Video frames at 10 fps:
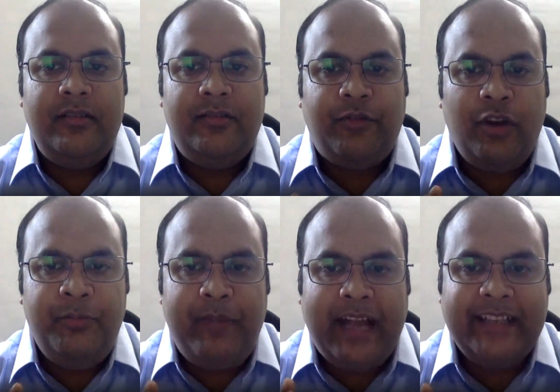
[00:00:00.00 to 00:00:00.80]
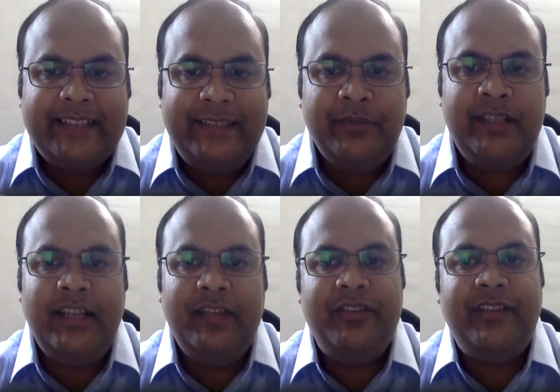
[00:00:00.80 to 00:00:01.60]
for maximal
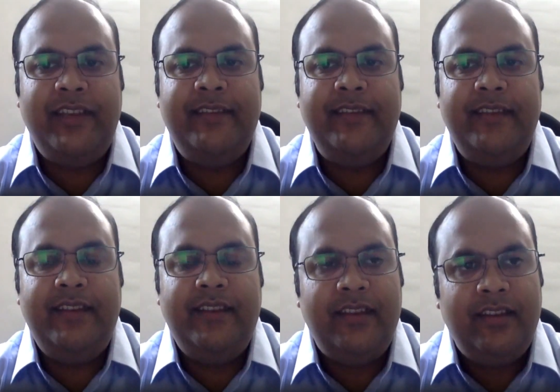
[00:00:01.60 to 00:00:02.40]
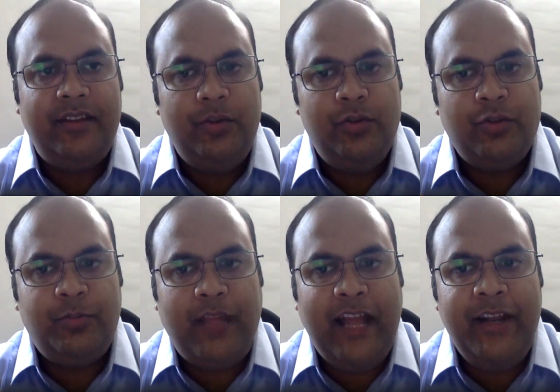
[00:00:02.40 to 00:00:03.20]
efficiency. You
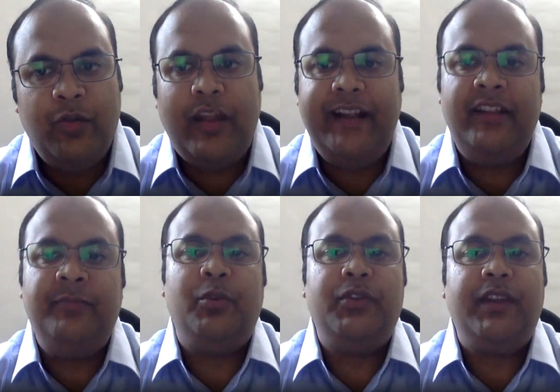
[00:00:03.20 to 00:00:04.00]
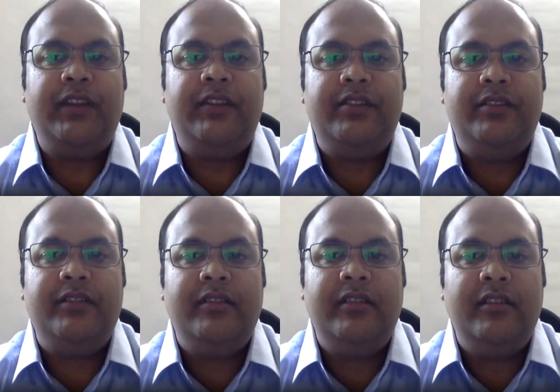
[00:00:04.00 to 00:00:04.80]
should plan your writing project.
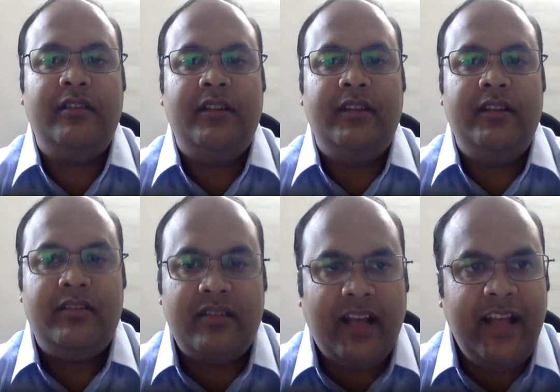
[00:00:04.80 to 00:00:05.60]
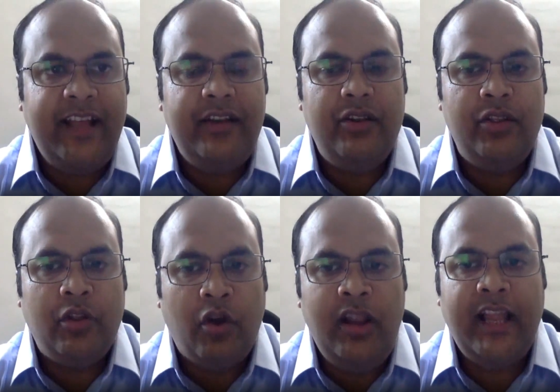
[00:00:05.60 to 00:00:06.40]
Try
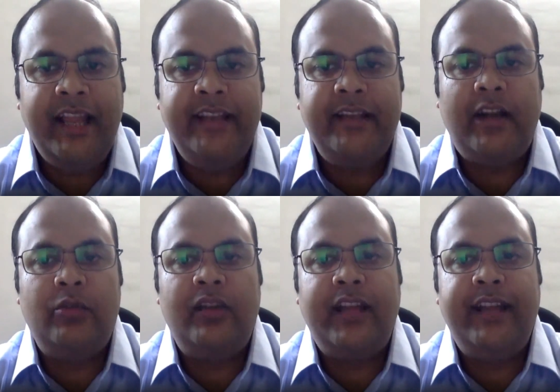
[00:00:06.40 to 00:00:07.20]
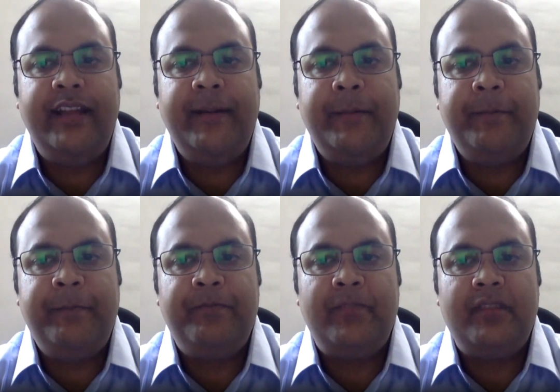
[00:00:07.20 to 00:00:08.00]
non-liner outlining.
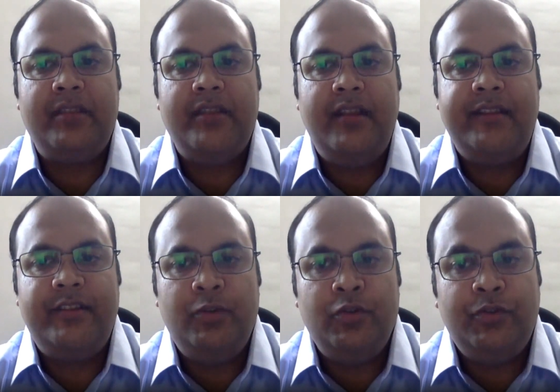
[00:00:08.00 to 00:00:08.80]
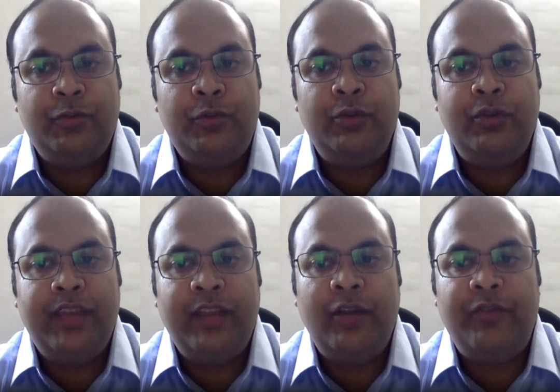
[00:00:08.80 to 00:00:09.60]
It's useful to
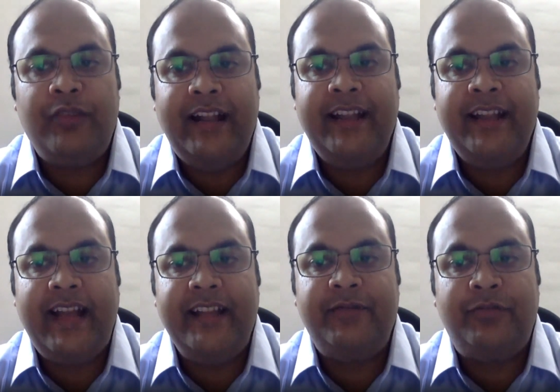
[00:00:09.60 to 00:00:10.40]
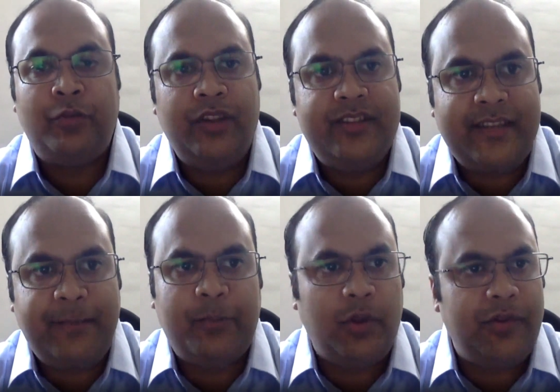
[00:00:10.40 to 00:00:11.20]
think of writing as a
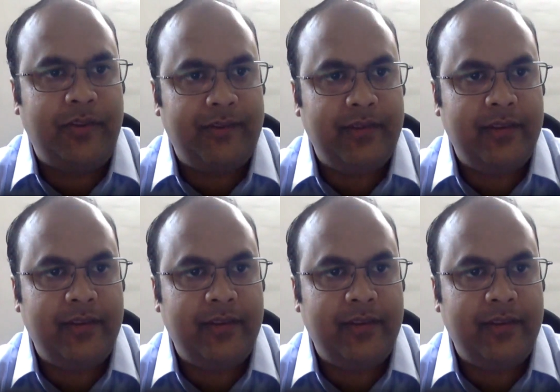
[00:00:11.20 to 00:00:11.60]
4-step process.